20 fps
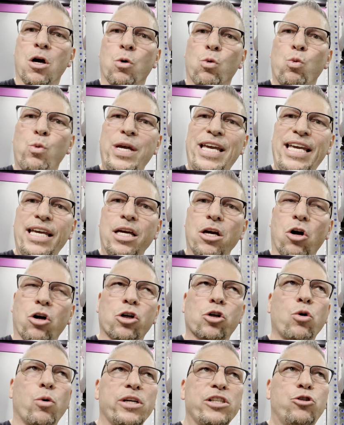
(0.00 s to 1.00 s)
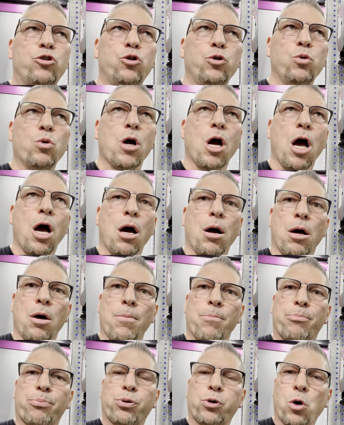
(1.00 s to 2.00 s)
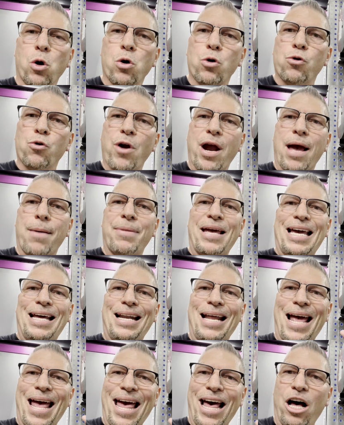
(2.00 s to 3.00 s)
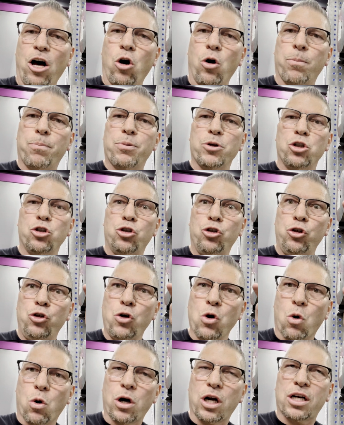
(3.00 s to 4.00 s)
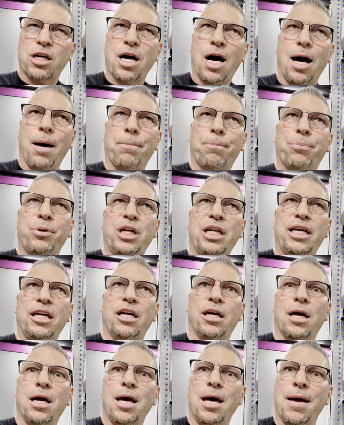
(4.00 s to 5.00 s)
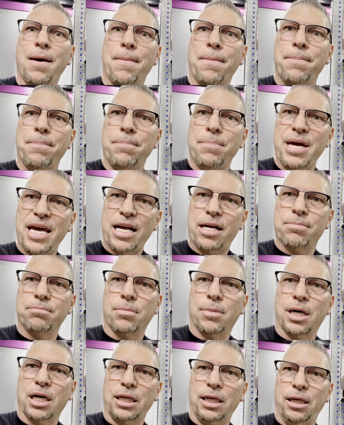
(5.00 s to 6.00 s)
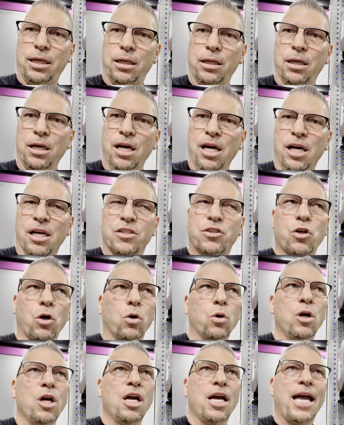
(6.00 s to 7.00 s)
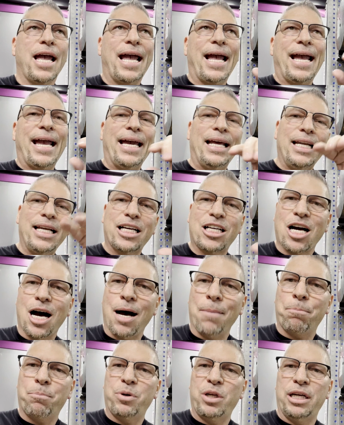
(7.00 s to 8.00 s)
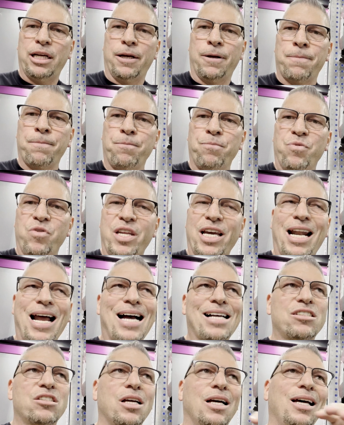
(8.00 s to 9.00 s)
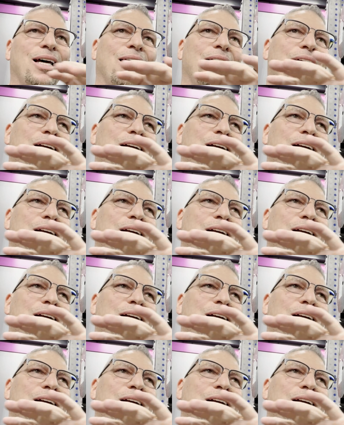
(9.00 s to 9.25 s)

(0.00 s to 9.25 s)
we are going to program and help your company make money. So, any company that has an